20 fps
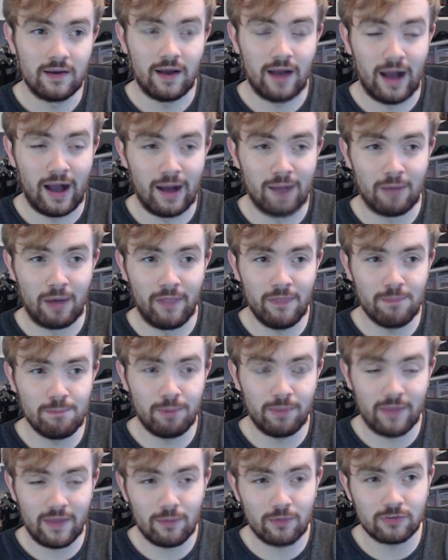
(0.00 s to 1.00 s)

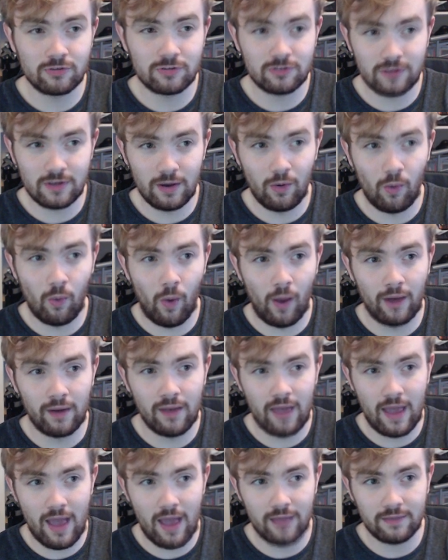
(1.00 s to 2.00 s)
but there was still an